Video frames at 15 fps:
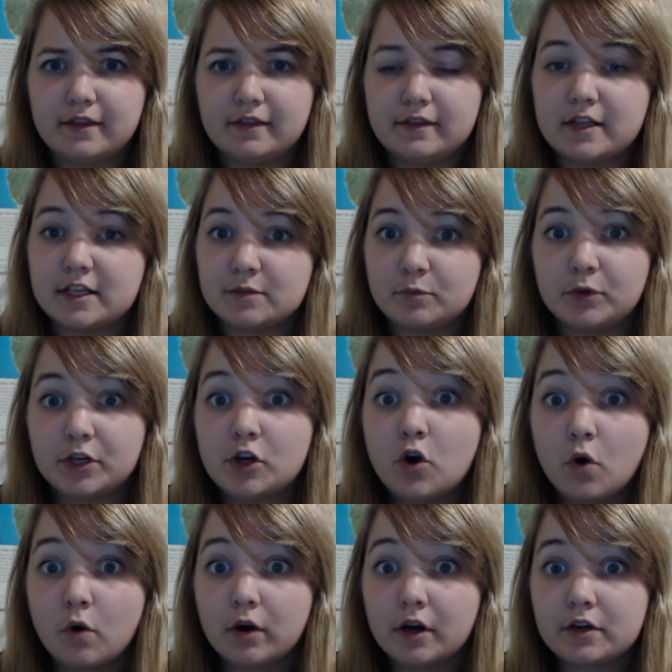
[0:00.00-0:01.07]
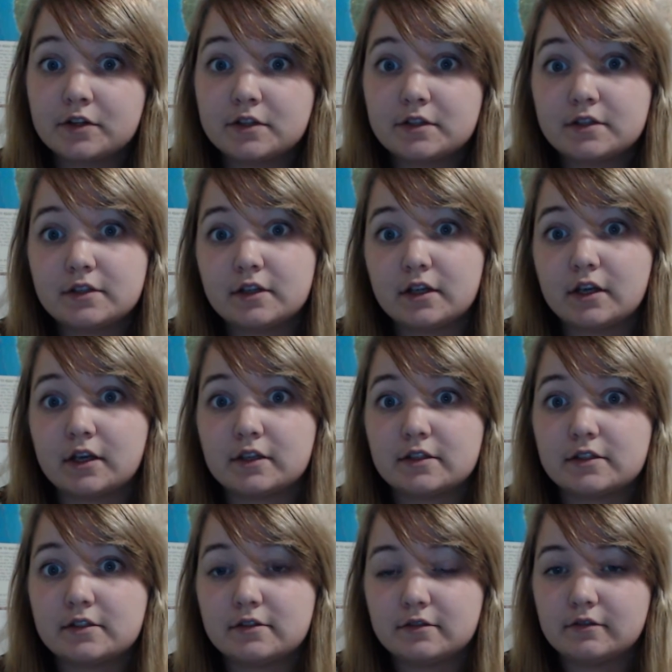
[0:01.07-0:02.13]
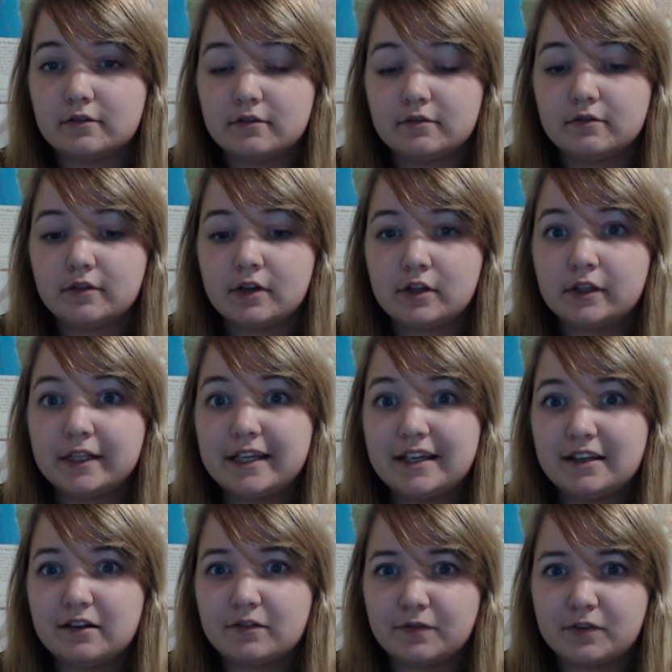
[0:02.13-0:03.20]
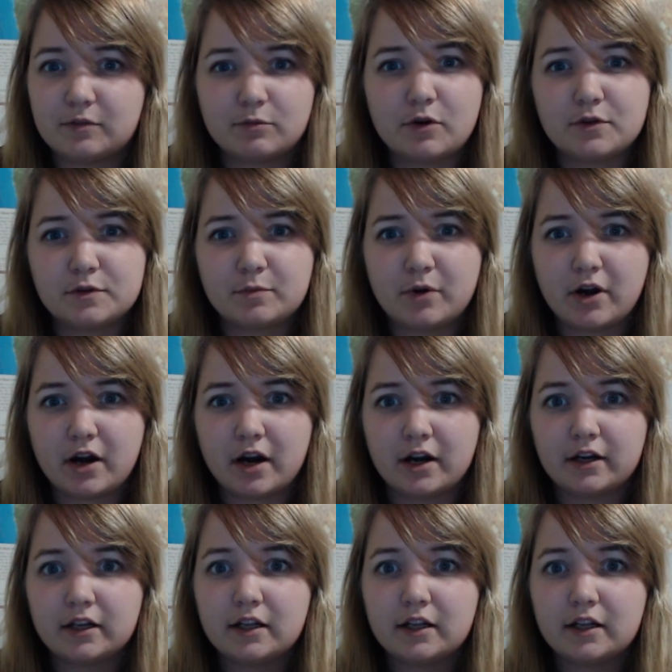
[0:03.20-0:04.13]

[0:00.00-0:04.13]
It's pretty coarse. It's clean for the most part.